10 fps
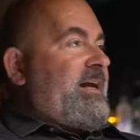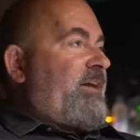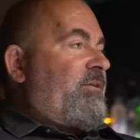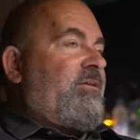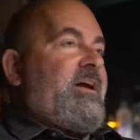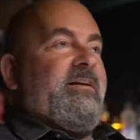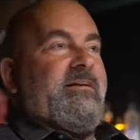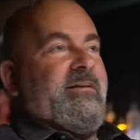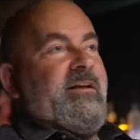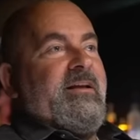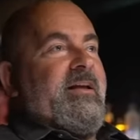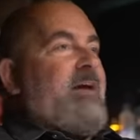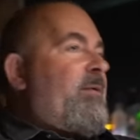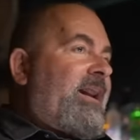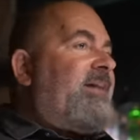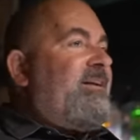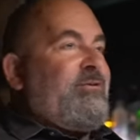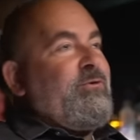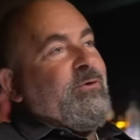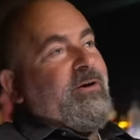and they're like, "Hey, man, I did a
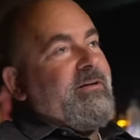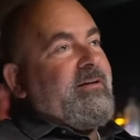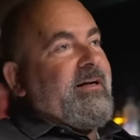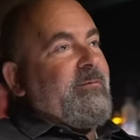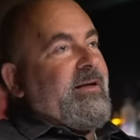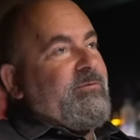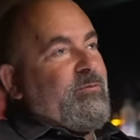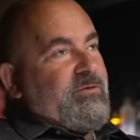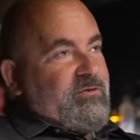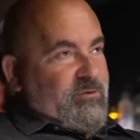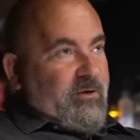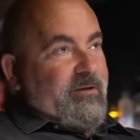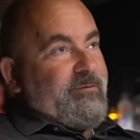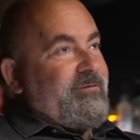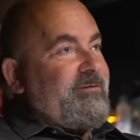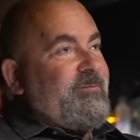tour," and I'm like, "Well, sort of."